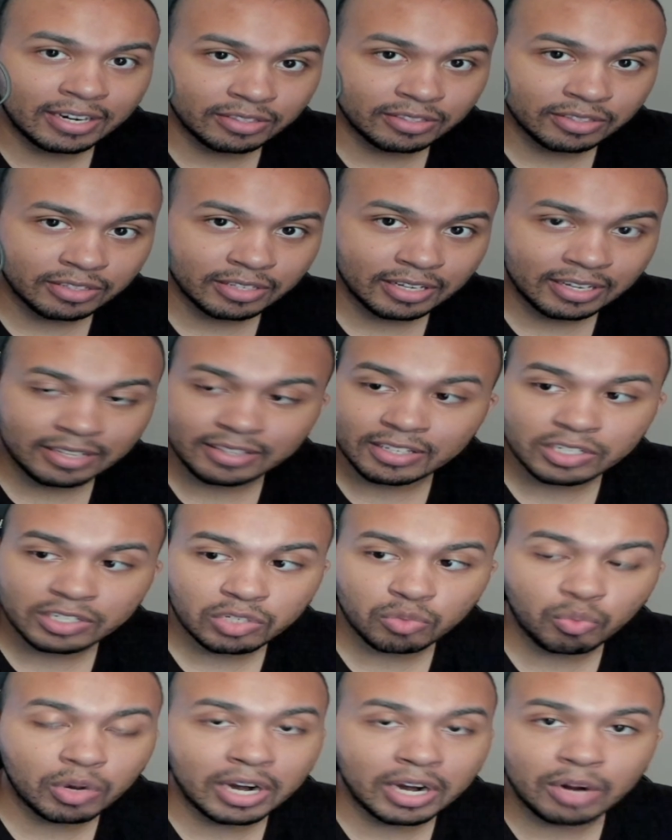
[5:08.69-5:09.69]
and this is
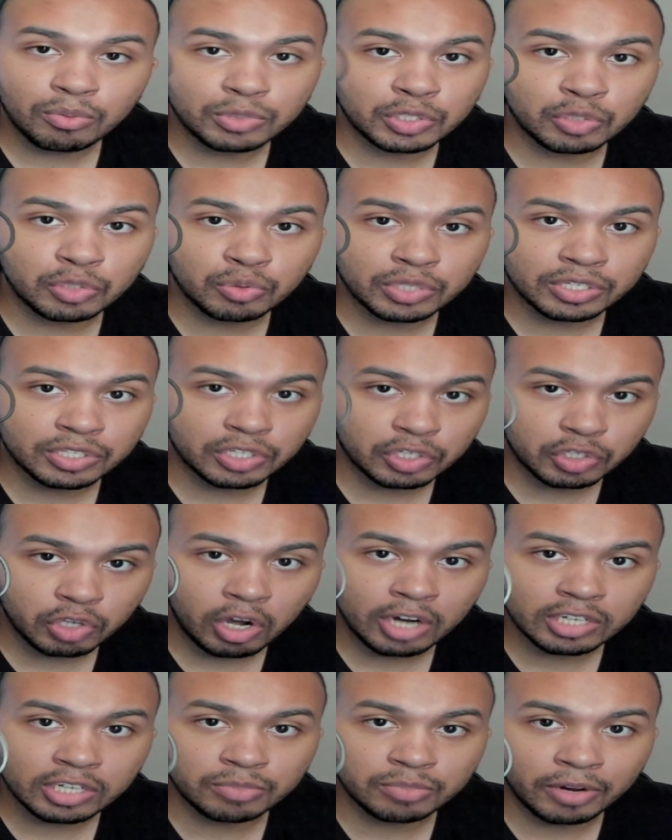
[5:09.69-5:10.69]
what I was using to
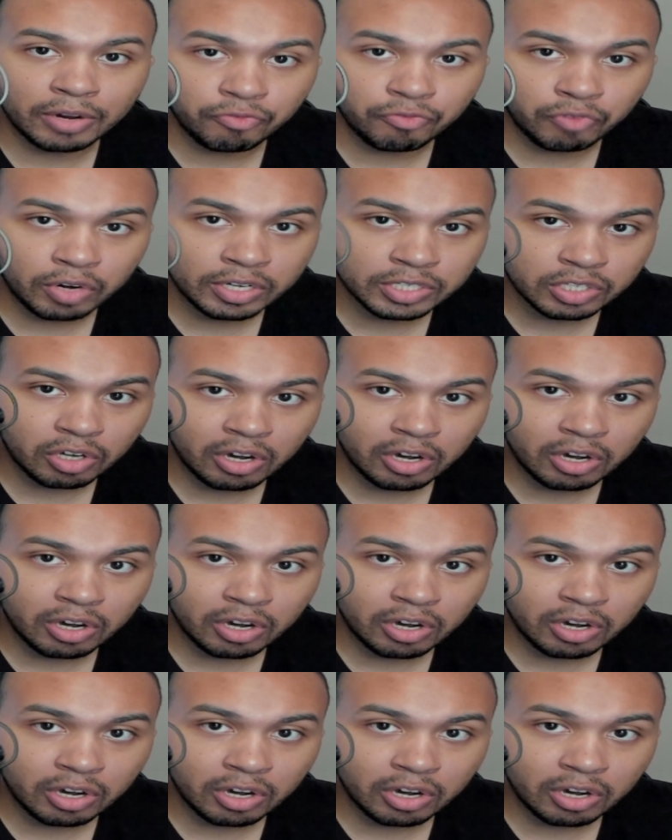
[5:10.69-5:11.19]
talk to my friends